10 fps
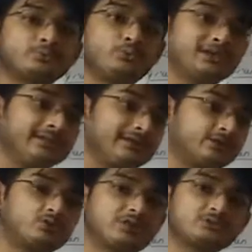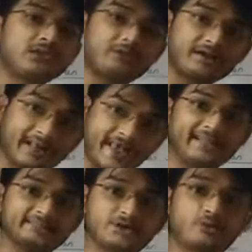we need to use our
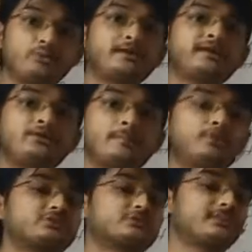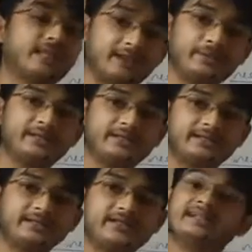hand, we need to put some labor
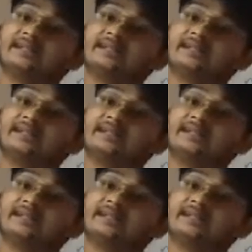in.